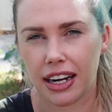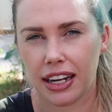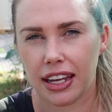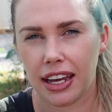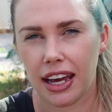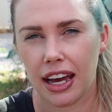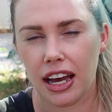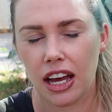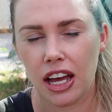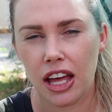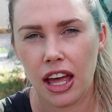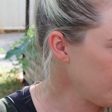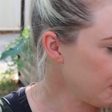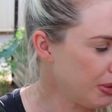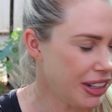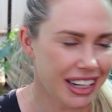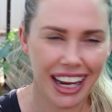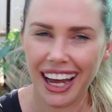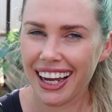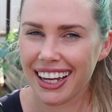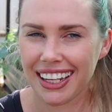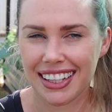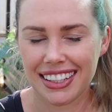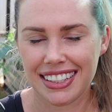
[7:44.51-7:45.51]
here. But
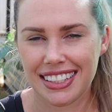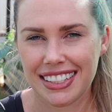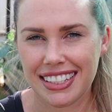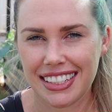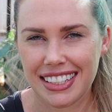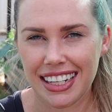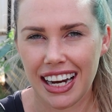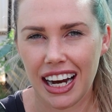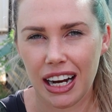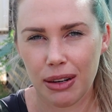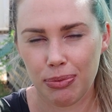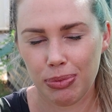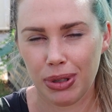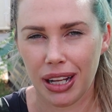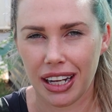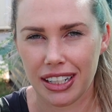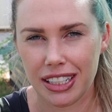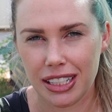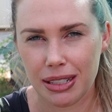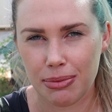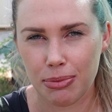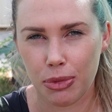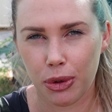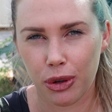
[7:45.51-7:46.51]
yeah, I can start
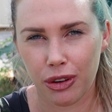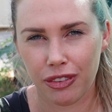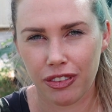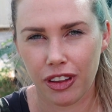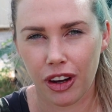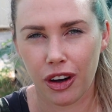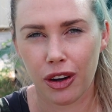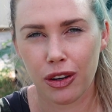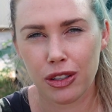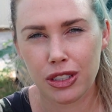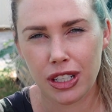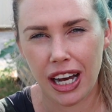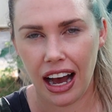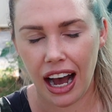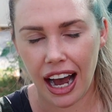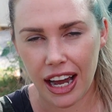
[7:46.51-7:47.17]
planting more of those.